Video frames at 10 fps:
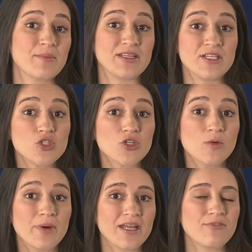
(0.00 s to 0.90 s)
additional
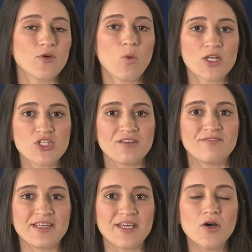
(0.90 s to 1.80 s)
money for watching a
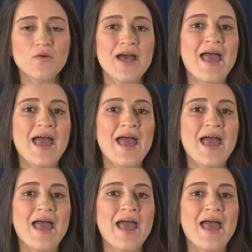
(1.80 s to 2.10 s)
video.